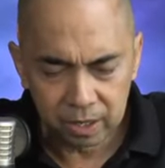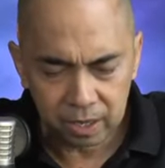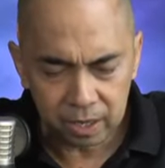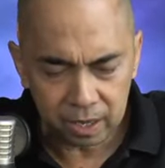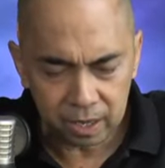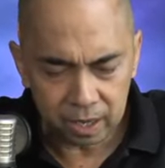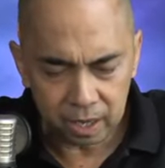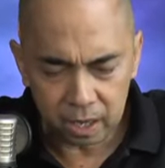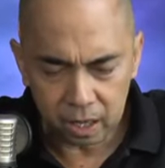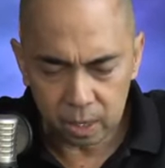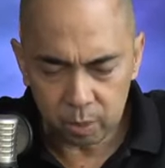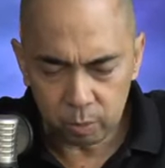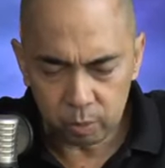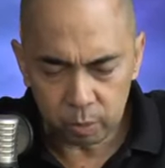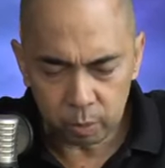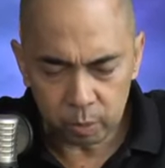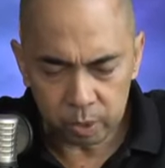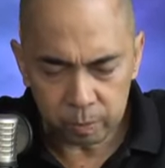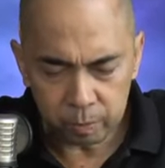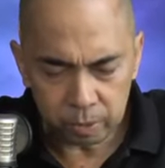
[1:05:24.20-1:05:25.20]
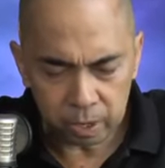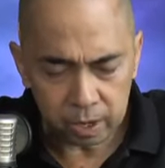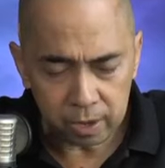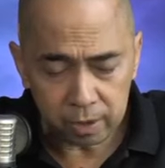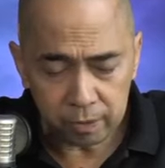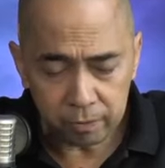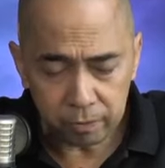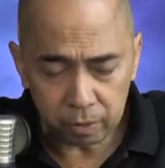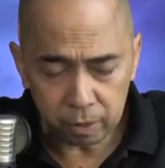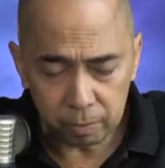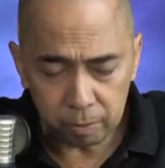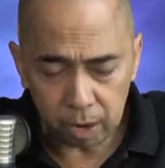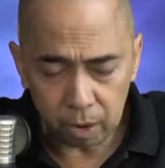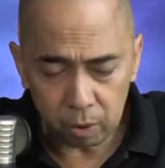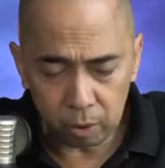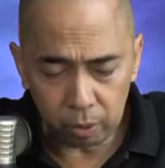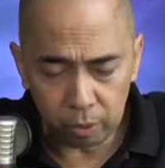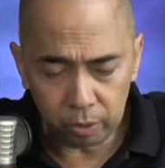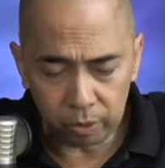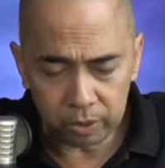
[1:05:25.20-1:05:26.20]
And we pray for
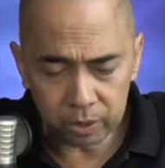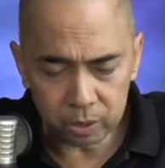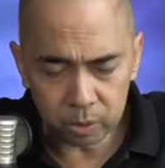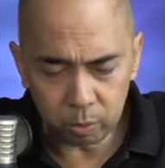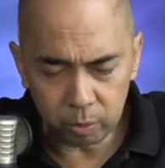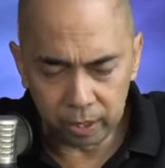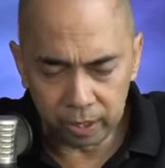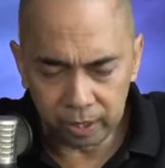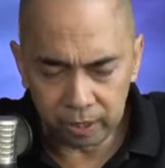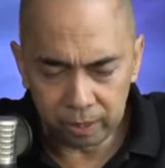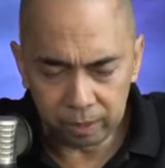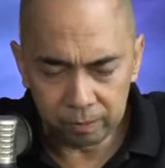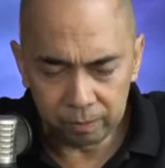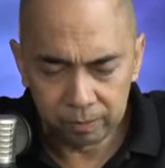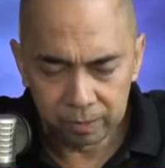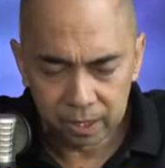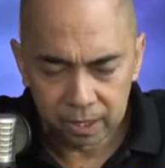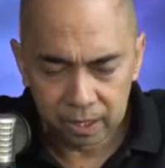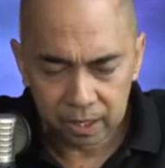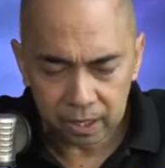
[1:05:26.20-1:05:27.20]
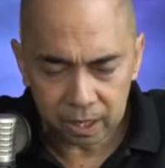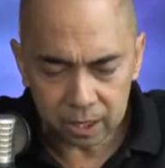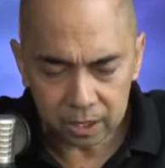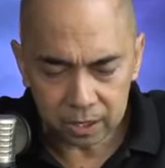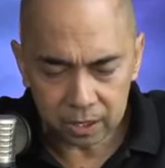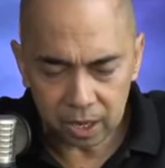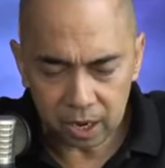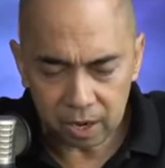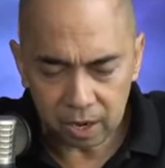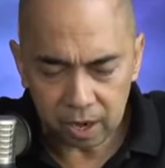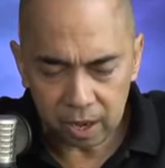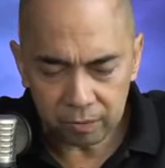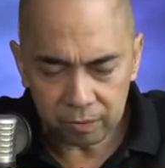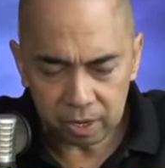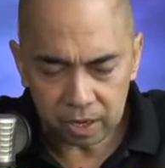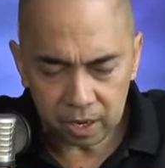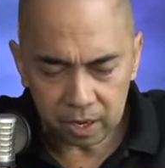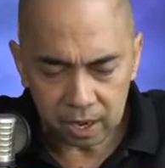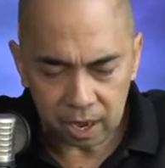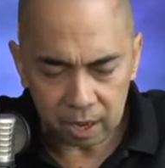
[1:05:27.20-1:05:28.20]
Bacolod as well, as they are
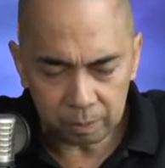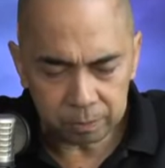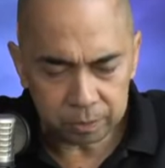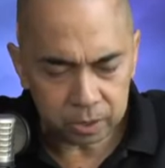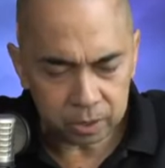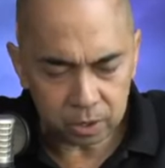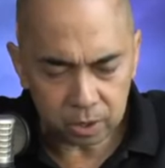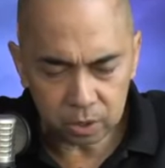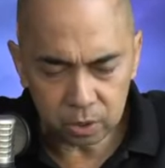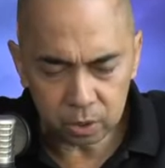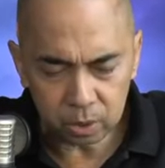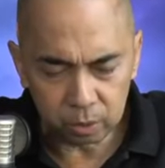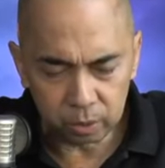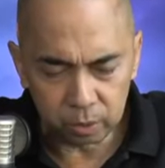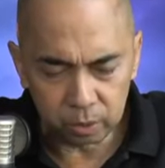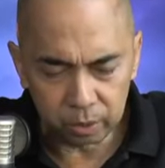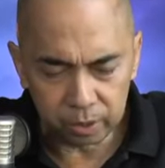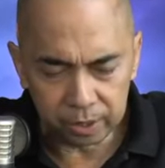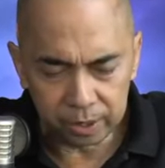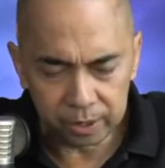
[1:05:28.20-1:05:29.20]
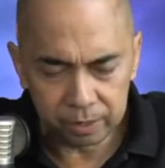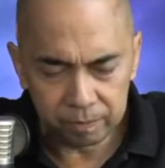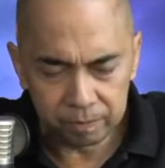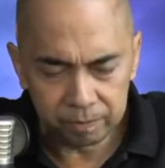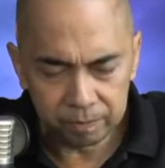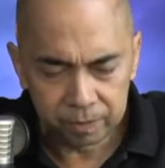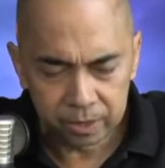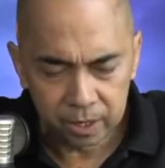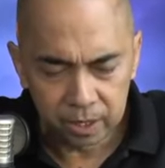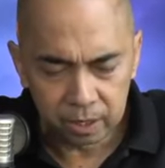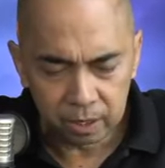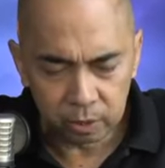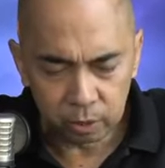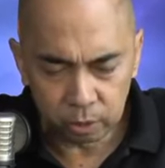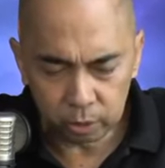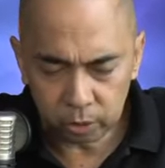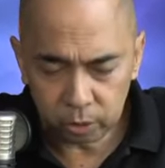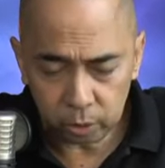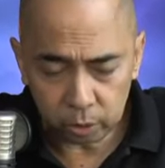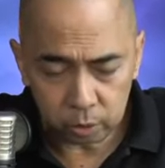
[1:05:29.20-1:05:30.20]
having an upsurge, O Lord.
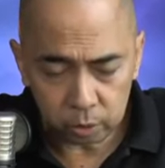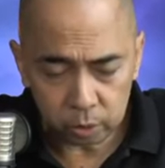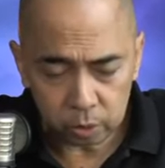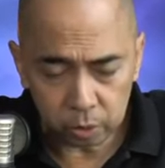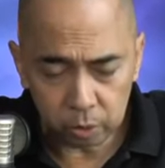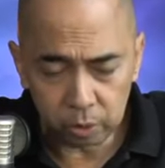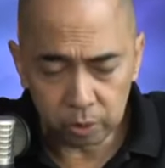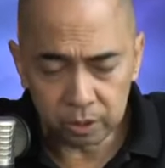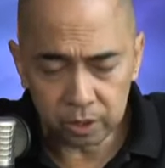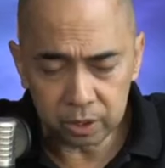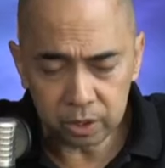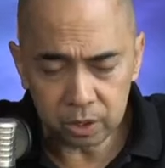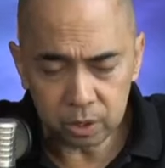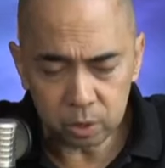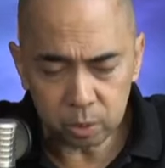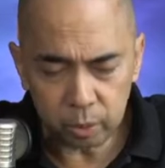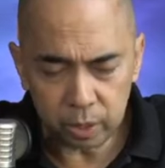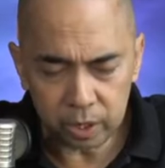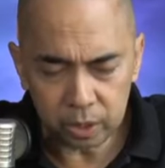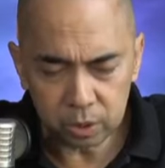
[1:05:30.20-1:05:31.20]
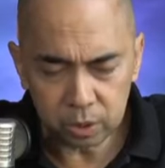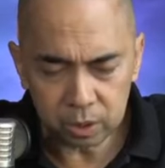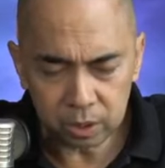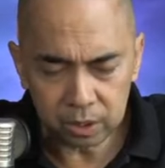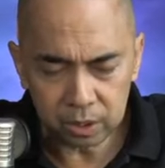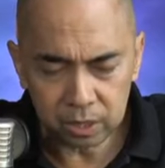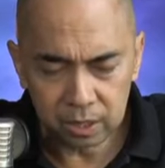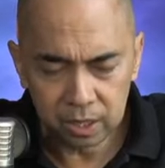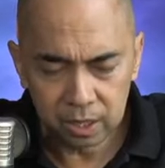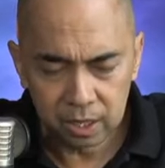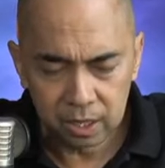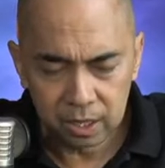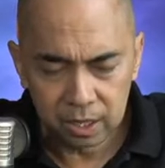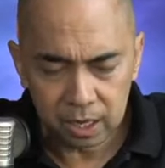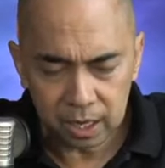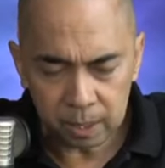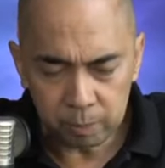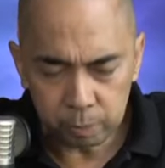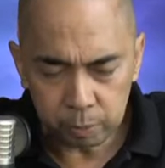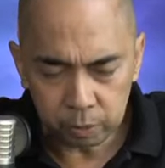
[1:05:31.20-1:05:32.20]
Lord, control the situation
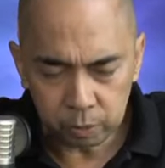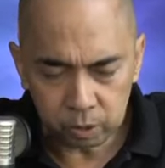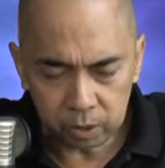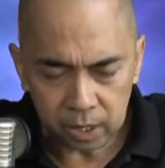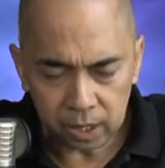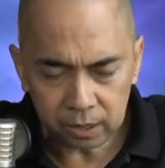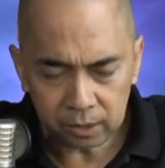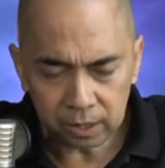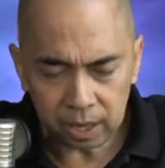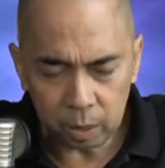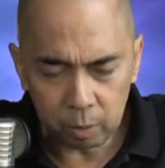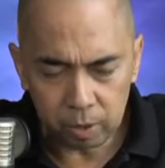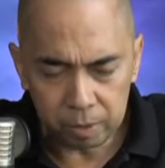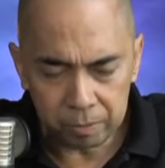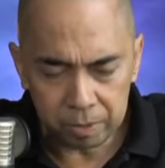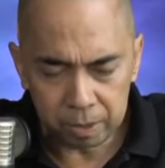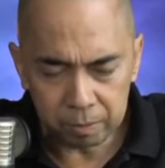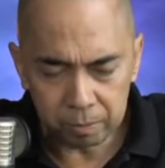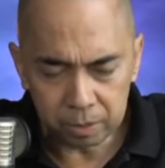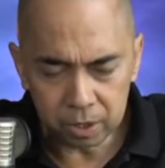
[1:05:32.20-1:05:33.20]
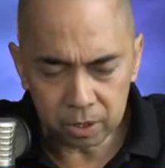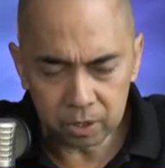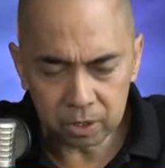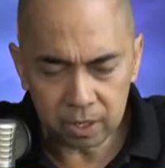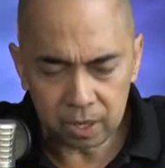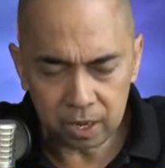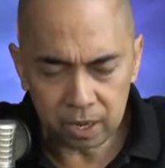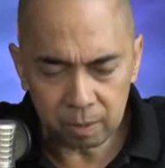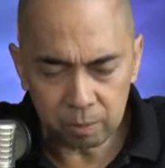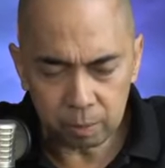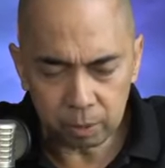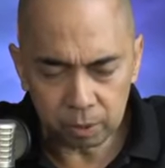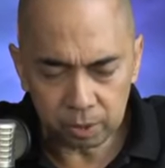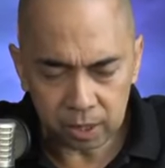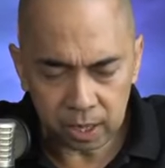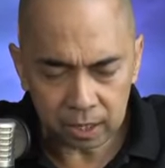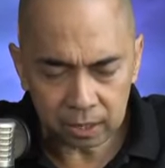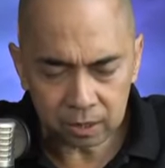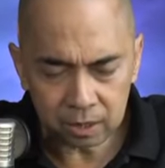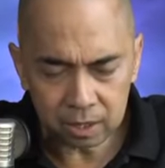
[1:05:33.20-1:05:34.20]
and protect our members there.
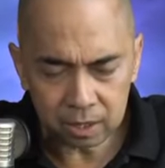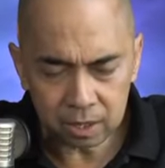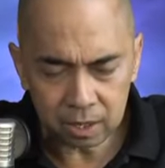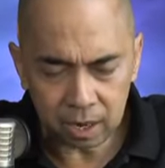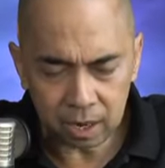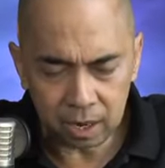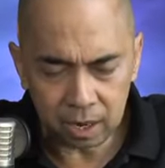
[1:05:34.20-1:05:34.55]
Protect